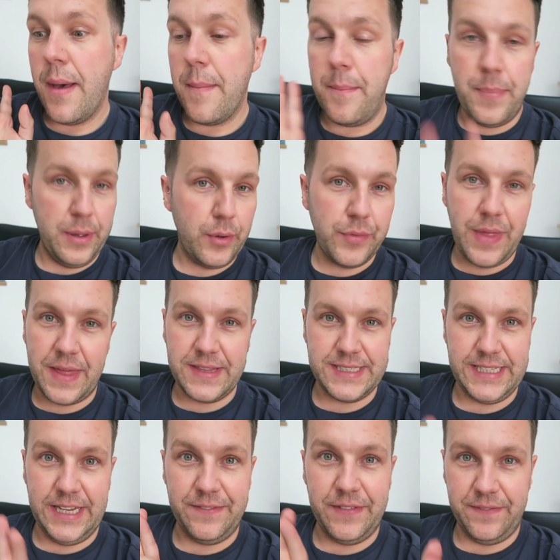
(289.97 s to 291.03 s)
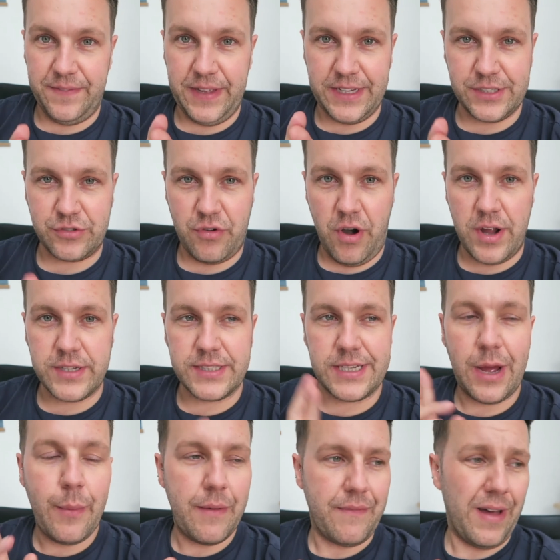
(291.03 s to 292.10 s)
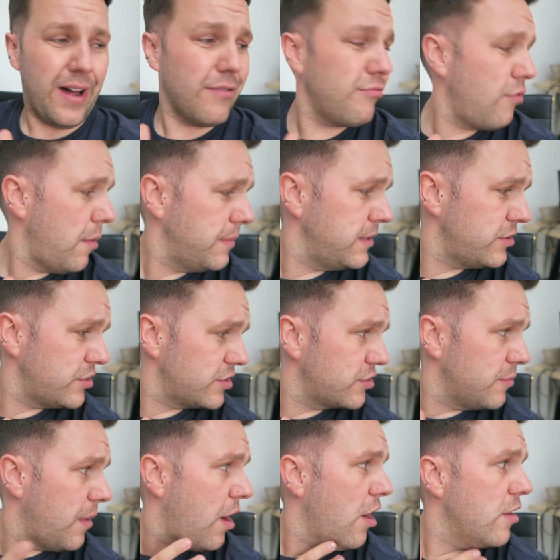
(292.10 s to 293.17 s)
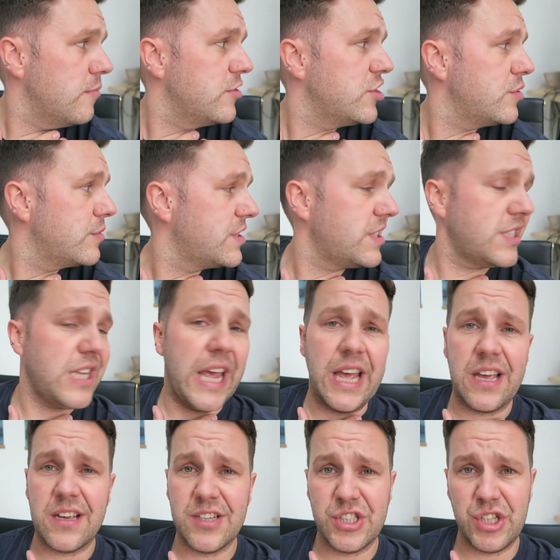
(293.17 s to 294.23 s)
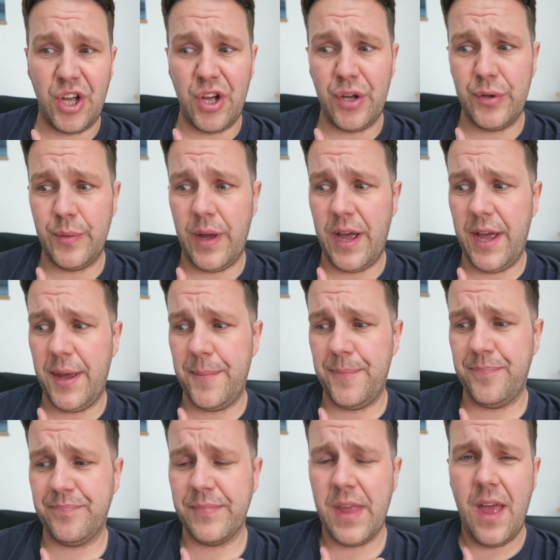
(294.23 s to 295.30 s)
build that this evening, fingers crossed. However, Robin's just come home and she was sick. So I'm